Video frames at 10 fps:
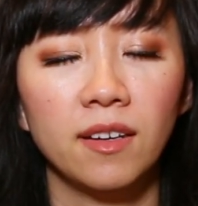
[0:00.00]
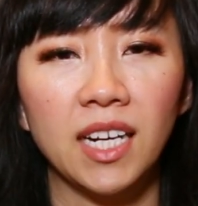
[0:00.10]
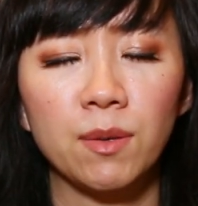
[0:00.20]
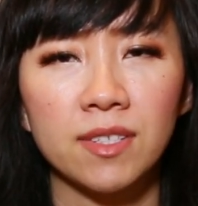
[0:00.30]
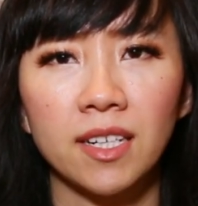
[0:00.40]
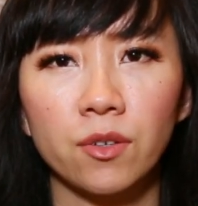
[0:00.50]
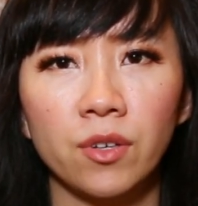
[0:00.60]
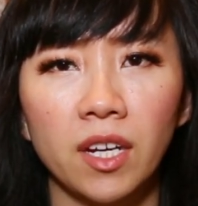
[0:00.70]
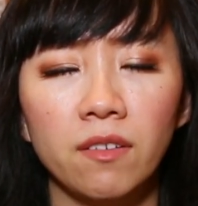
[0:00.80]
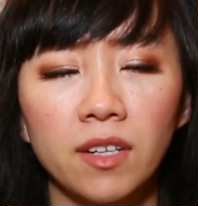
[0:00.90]
I was not
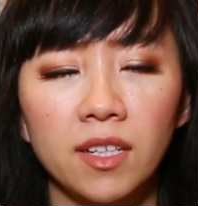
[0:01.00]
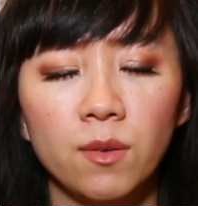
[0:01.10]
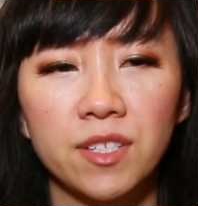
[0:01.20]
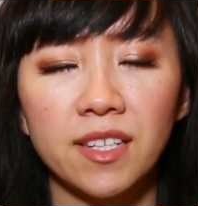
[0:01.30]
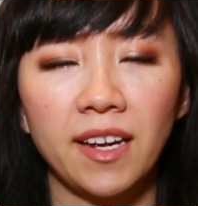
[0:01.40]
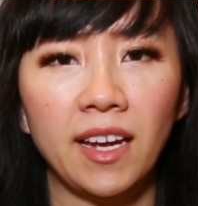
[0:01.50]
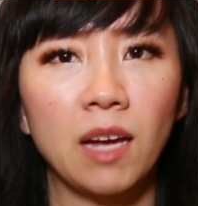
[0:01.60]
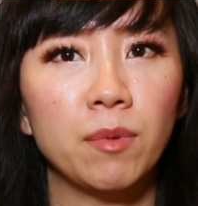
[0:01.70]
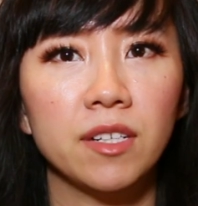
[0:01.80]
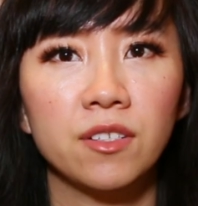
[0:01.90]
craving it, it was just a
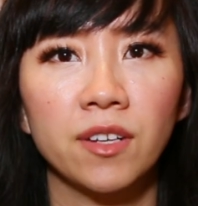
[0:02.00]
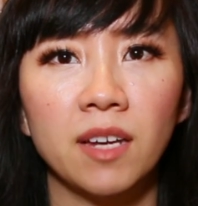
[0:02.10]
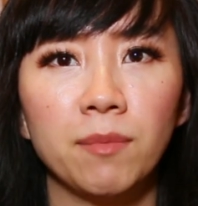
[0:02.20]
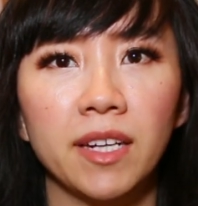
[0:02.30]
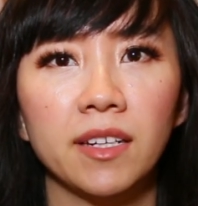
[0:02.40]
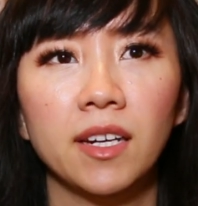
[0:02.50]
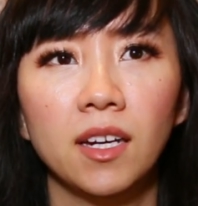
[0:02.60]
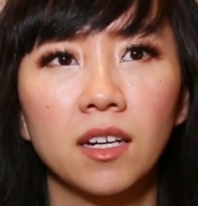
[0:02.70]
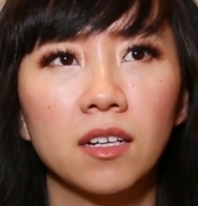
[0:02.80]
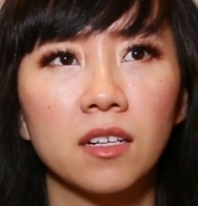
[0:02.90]
habit to get my
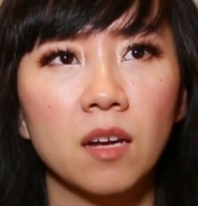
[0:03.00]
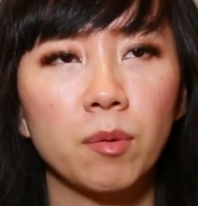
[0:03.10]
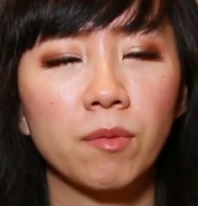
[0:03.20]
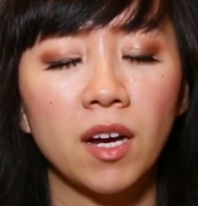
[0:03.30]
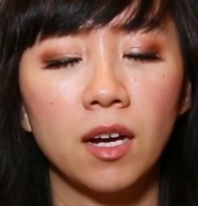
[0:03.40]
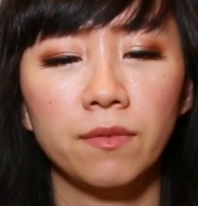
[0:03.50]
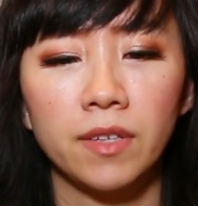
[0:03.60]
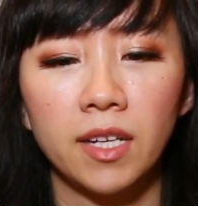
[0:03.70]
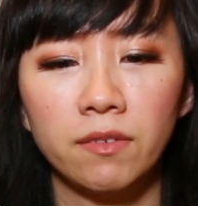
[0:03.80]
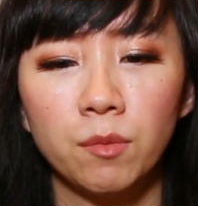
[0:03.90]
cup of
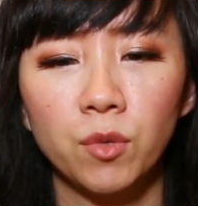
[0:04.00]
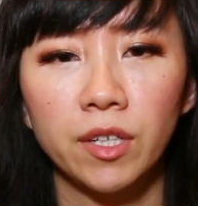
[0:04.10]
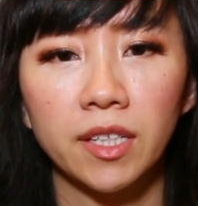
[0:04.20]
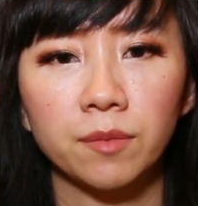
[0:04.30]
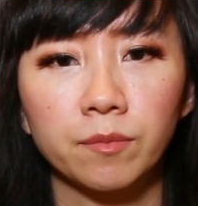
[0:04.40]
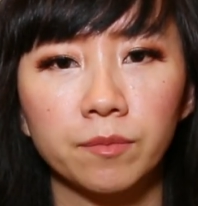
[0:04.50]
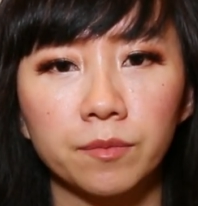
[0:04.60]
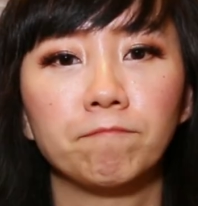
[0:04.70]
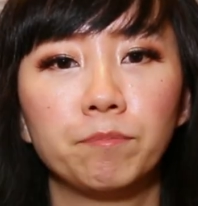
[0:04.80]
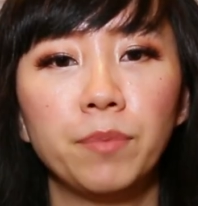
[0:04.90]
coffee every morning.
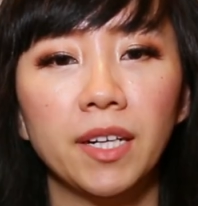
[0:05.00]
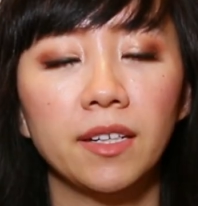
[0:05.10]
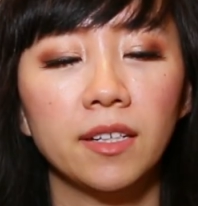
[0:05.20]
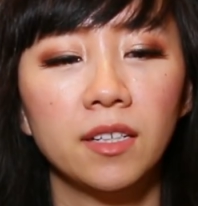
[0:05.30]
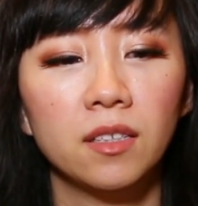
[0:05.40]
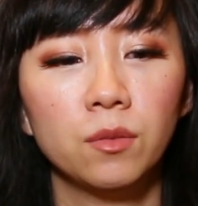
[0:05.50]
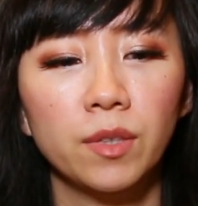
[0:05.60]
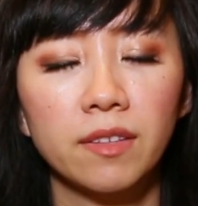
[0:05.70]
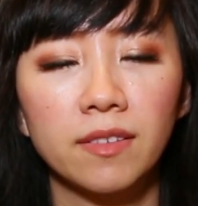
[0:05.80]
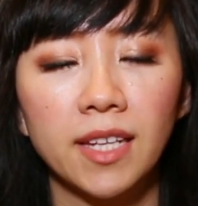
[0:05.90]
But
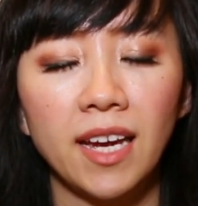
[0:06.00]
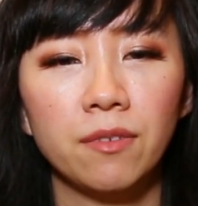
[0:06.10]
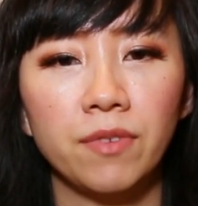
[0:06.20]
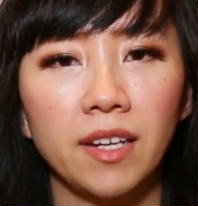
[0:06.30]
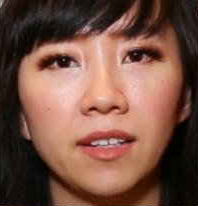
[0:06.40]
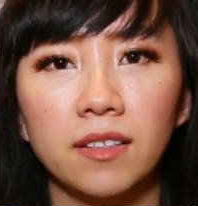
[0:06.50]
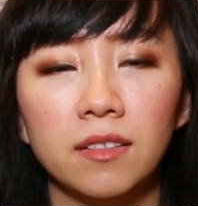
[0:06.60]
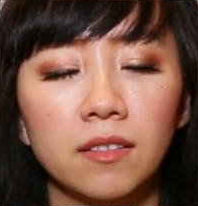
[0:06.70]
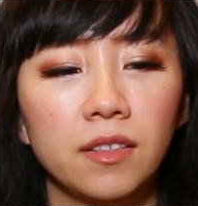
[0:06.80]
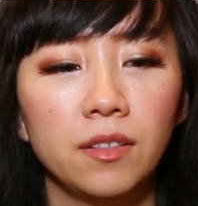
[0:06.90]
with
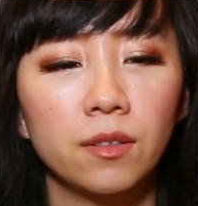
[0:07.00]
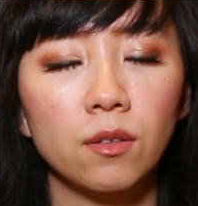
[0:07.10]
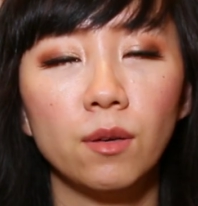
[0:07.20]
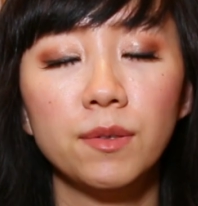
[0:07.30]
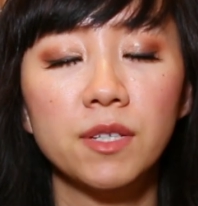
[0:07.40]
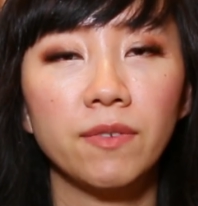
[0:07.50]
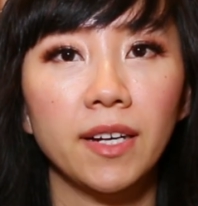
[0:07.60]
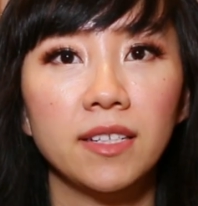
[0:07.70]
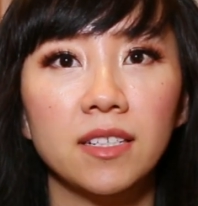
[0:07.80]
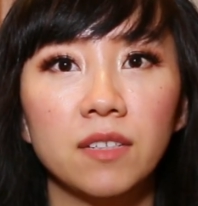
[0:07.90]
caffeine, you'll always
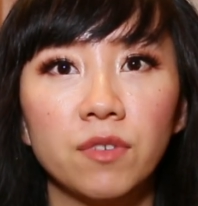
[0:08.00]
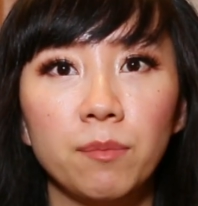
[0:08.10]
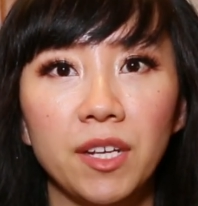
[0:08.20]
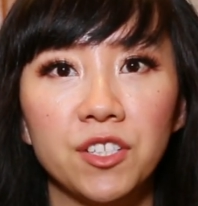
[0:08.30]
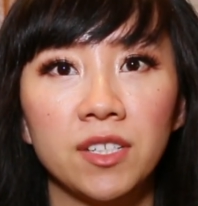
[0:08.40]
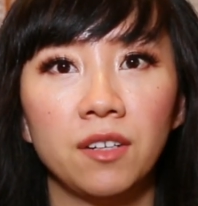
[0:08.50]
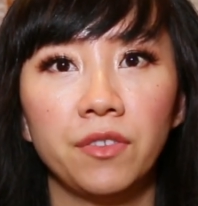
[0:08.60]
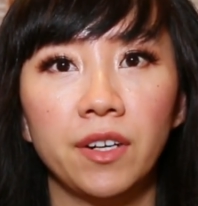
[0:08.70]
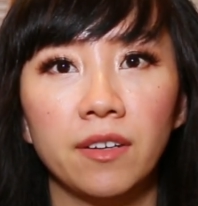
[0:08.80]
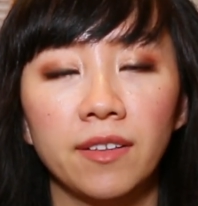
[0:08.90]
find information
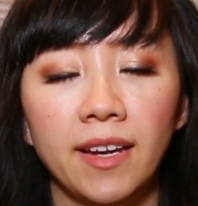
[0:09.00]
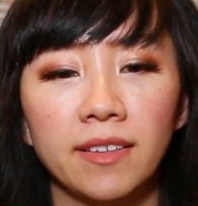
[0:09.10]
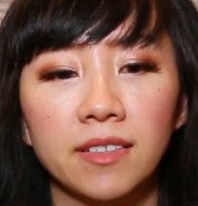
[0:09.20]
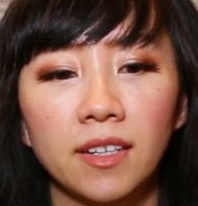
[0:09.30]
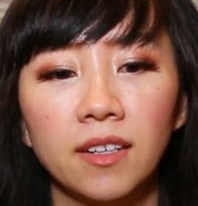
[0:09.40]
out there that